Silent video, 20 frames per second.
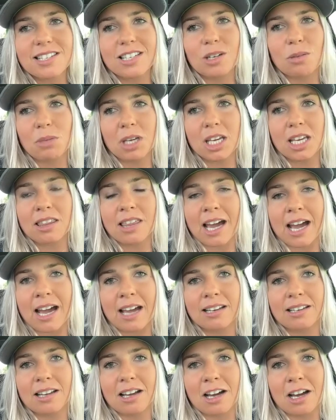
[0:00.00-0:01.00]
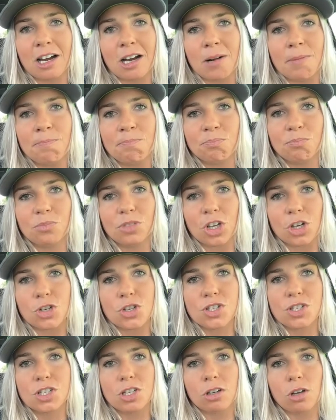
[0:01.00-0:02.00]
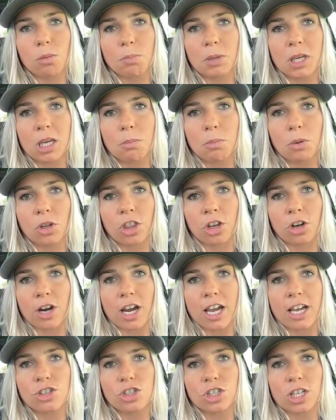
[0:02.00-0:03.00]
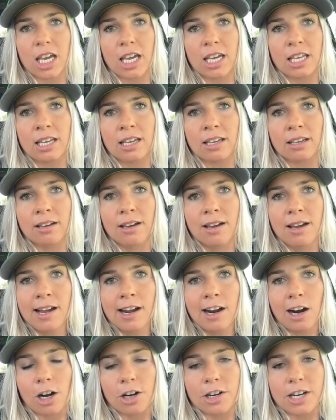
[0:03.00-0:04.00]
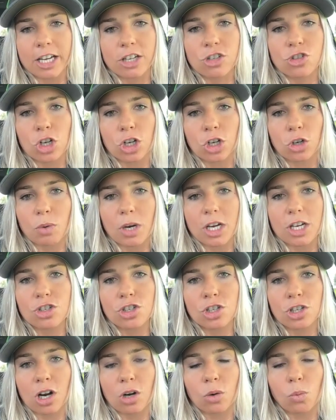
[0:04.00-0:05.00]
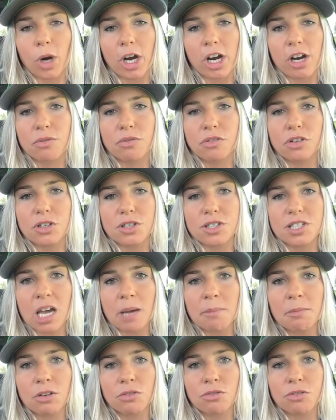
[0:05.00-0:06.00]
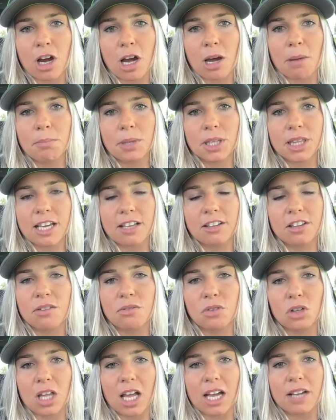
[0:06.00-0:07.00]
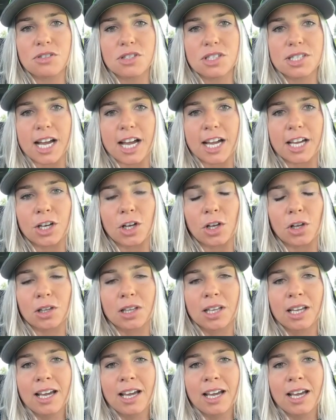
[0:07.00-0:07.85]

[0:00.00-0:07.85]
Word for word: to me that um, there's still people that are educating our next generation on where our food is coming from, but they live a lifestyle